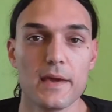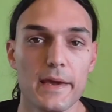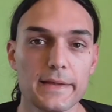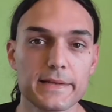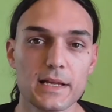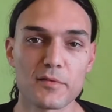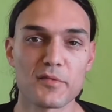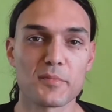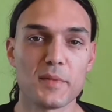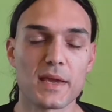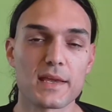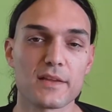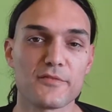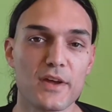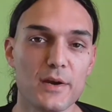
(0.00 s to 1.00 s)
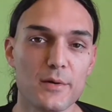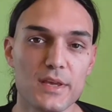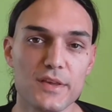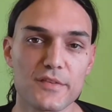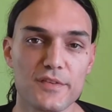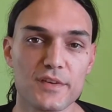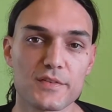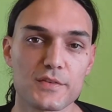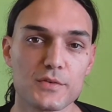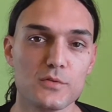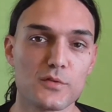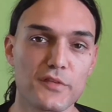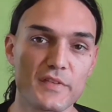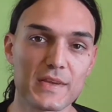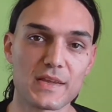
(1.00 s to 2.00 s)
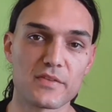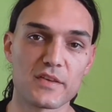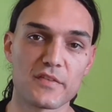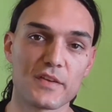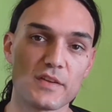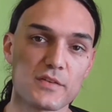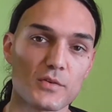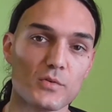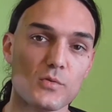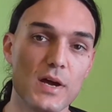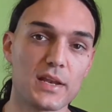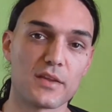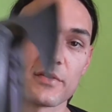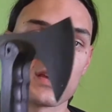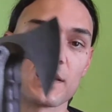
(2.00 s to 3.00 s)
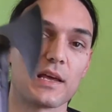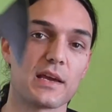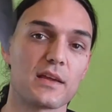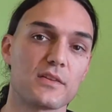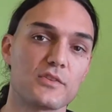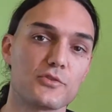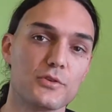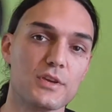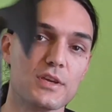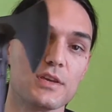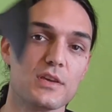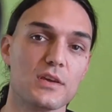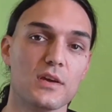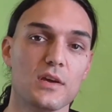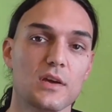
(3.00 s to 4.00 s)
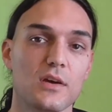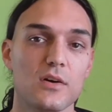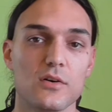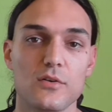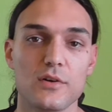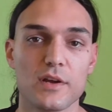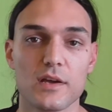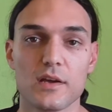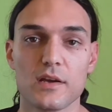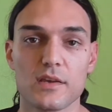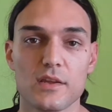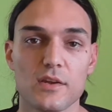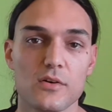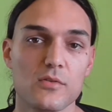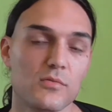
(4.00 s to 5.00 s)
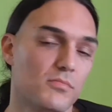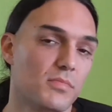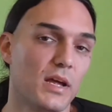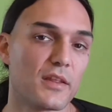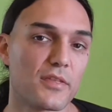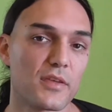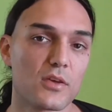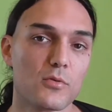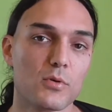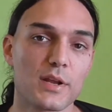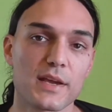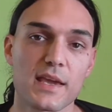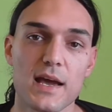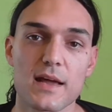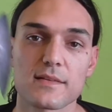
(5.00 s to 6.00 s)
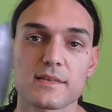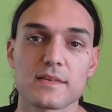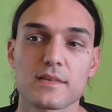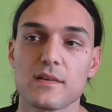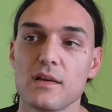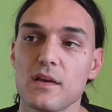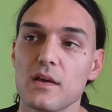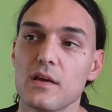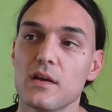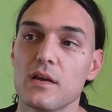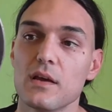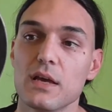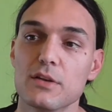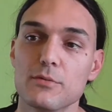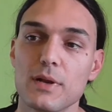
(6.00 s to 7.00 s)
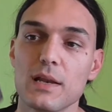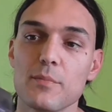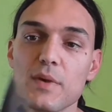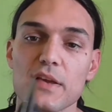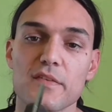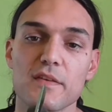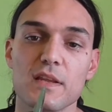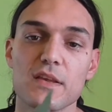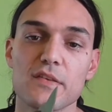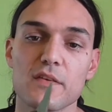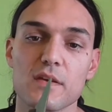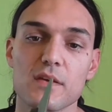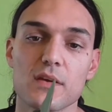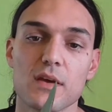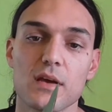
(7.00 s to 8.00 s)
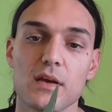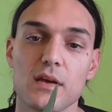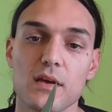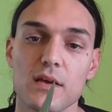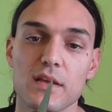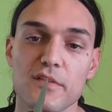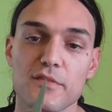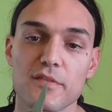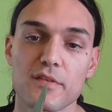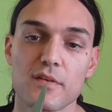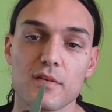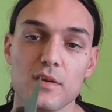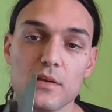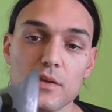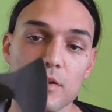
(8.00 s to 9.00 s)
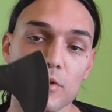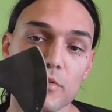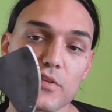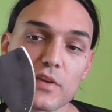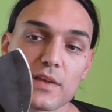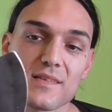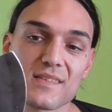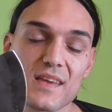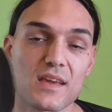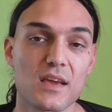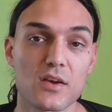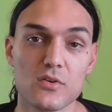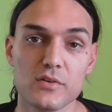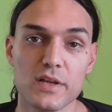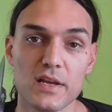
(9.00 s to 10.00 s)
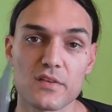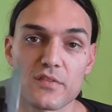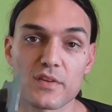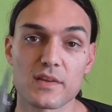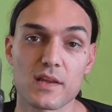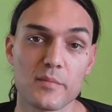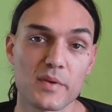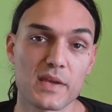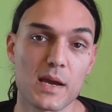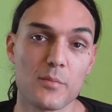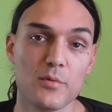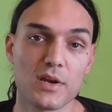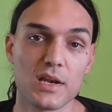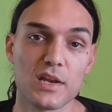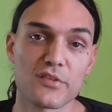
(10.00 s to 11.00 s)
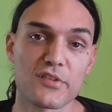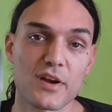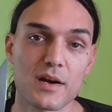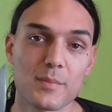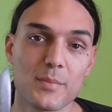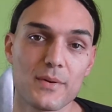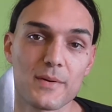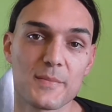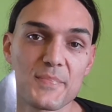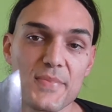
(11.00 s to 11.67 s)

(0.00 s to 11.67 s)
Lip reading: It helps make it very easy to stick this into anything, like a tree or you know, anything you want to cut. It really makes it easy. It also can take a good edge. It can become really sharp.